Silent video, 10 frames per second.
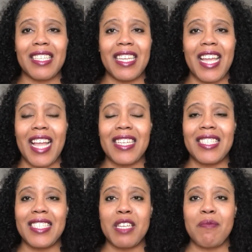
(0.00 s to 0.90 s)
he had to
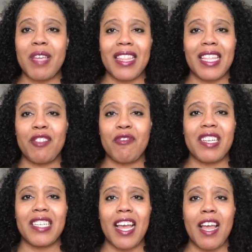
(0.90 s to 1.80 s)
stick me, I think,
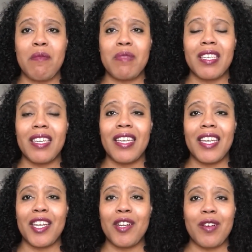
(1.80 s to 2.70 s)
3 times
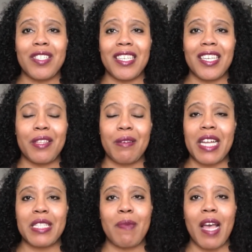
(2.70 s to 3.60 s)
in order to get the
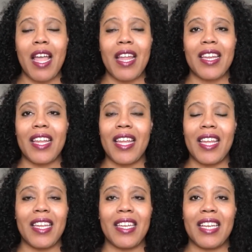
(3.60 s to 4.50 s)
right spot.
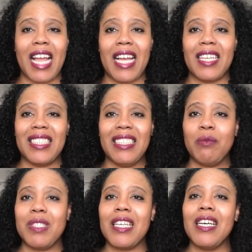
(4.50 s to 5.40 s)
And
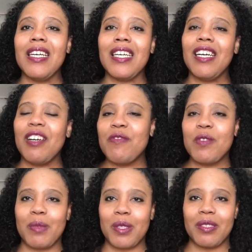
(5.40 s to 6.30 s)
it was
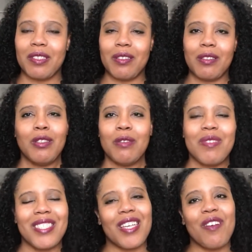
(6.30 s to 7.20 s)
uncomfortable. Oh, it
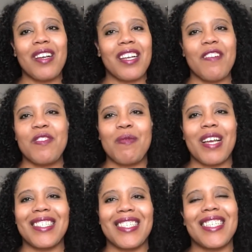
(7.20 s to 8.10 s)
was so uncomfortable.
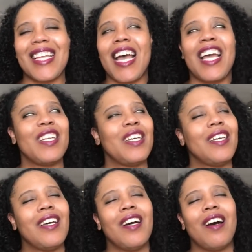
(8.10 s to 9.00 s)
I did not
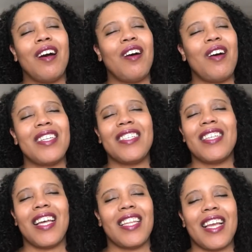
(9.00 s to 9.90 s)

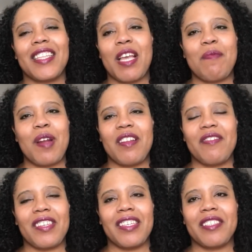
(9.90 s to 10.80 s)
like that part
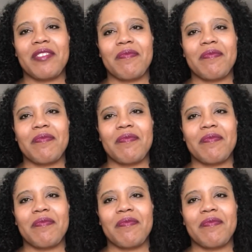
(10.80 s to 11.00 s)
of it.